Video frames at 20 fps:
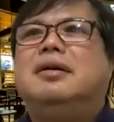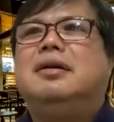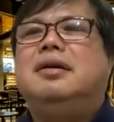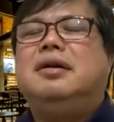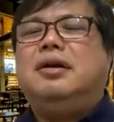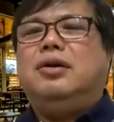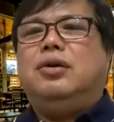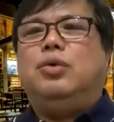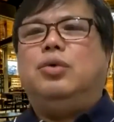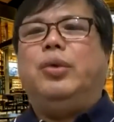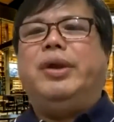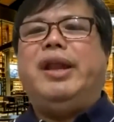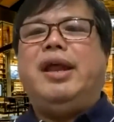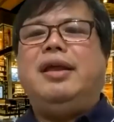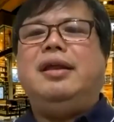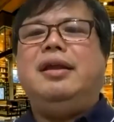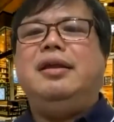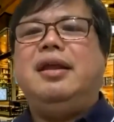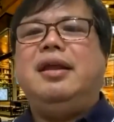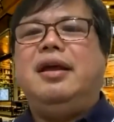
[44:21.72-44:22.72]
When
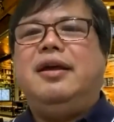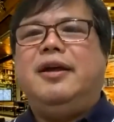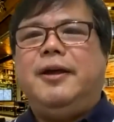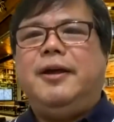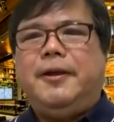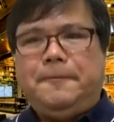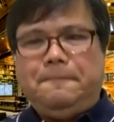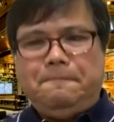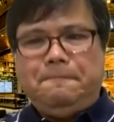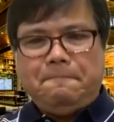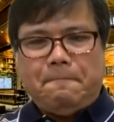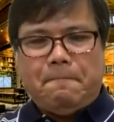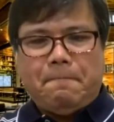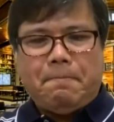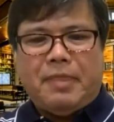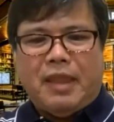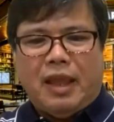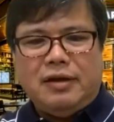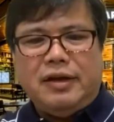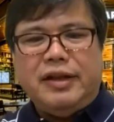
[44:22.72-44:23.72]
I
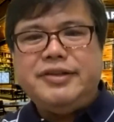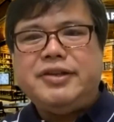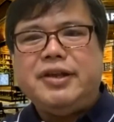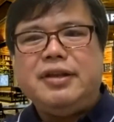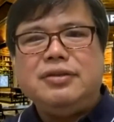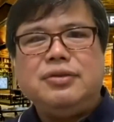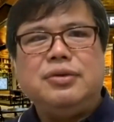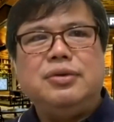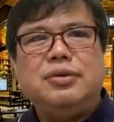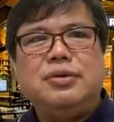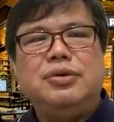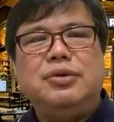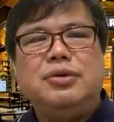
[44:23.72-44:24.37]
listen to